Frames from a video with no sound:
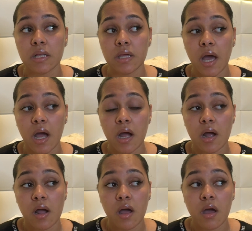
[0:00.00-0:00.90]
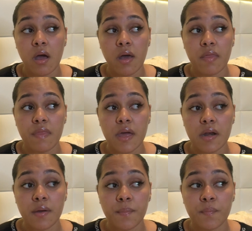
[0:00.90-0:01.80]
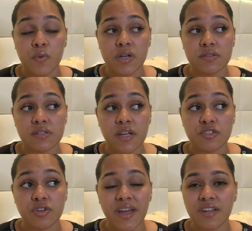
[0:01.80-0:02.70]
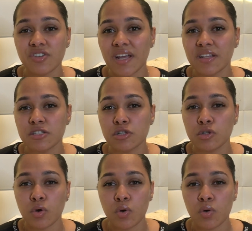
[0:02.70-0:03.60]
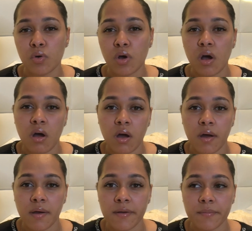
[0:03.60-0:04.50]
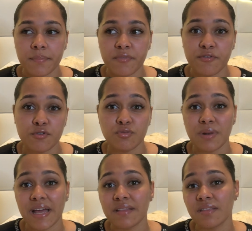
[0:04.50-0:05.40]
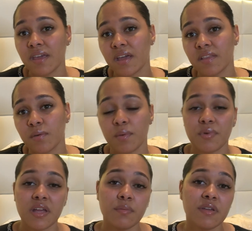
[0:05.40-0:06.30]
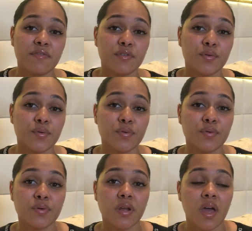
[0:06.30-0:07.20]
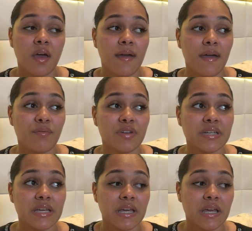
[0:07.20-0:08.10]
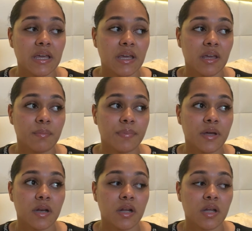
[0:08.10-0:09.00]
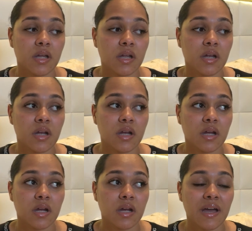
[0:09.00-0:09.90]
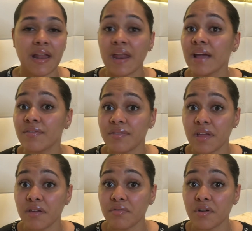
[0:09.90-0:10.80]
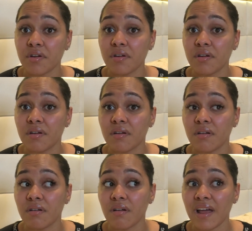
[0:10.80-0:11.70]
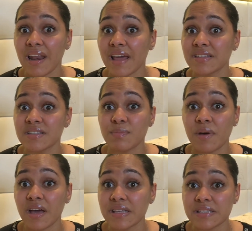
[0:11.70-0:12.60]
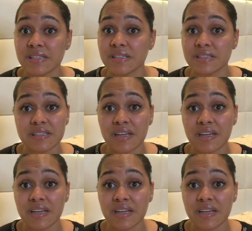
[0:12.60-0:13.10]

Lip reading: Yeah. Then what else did I try? I tried this low carb food plan thing, and they were bringing me food every day, but I like flavor. I like spices.